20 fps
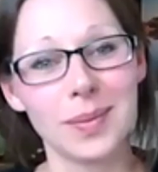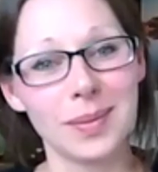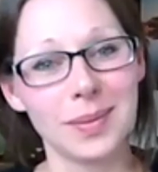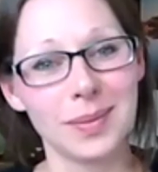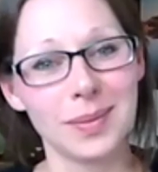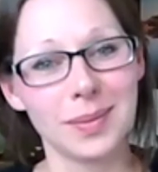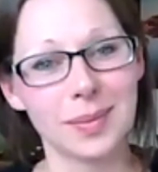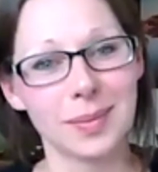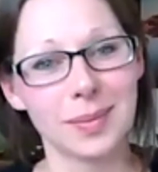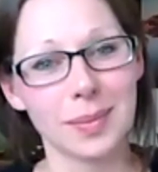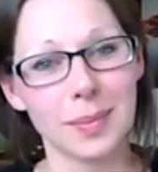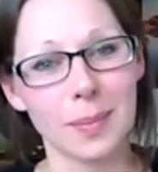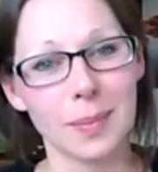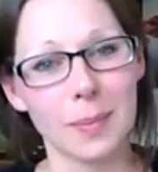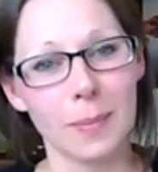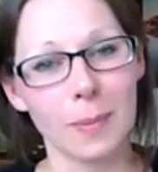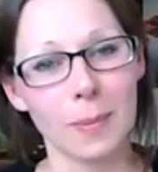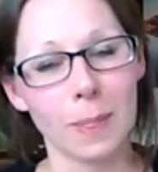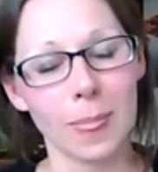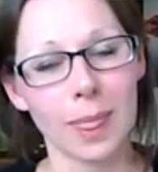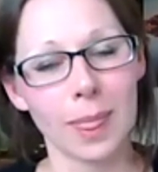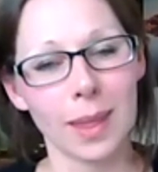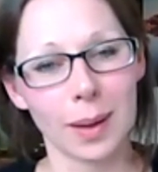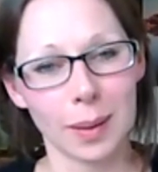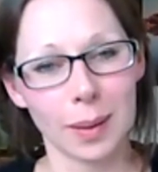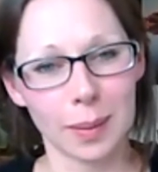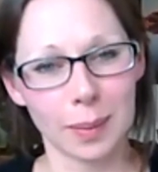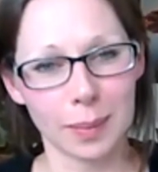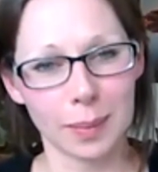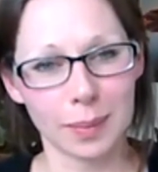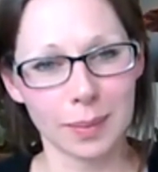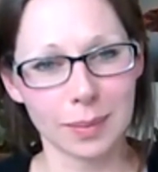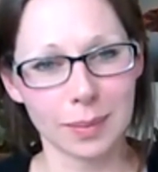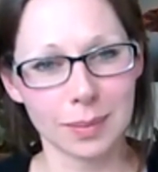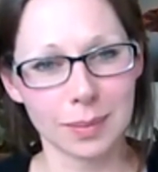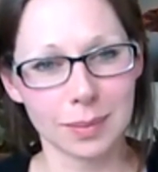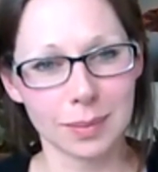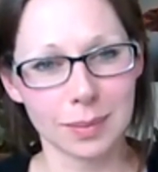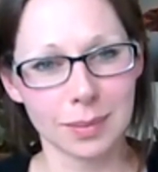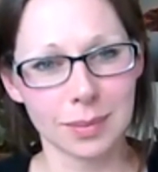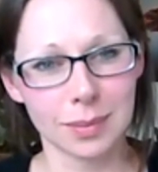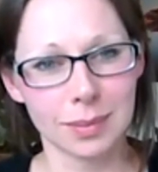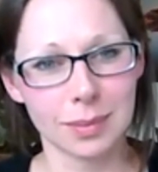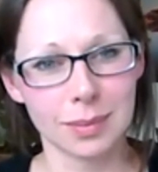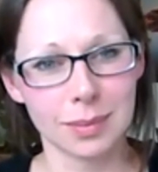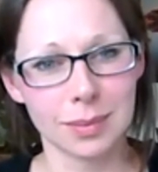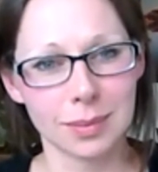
you mm-hmm. got these four genius doctors